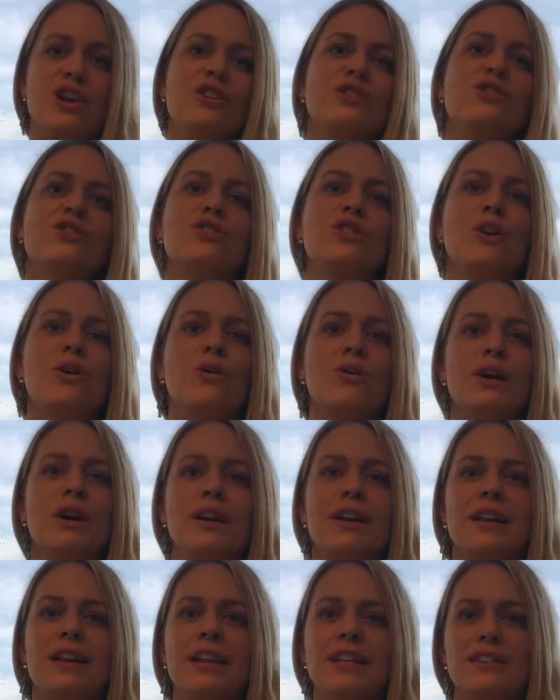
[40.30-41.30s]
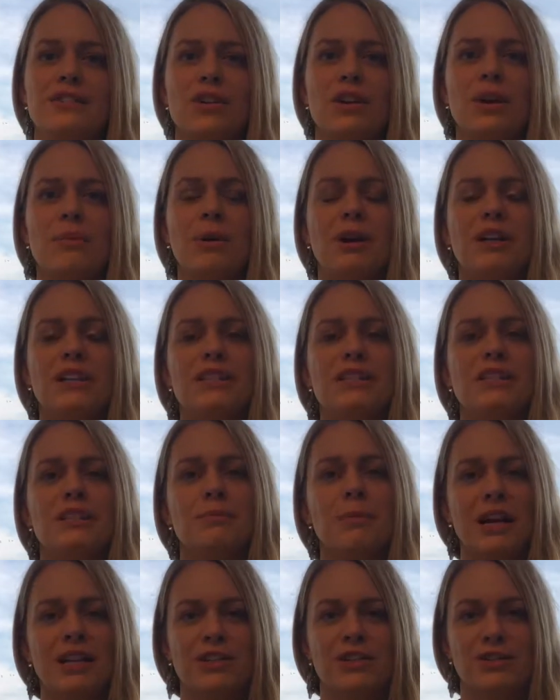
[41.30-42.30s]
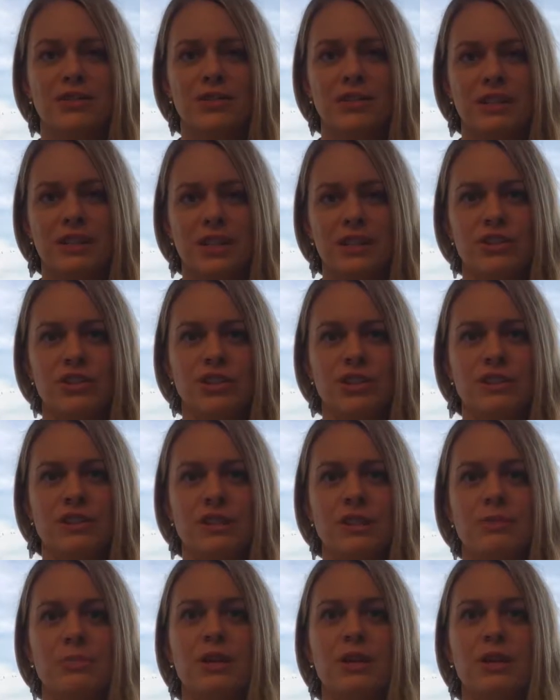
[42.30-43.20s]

So let's talk about inspection contingency,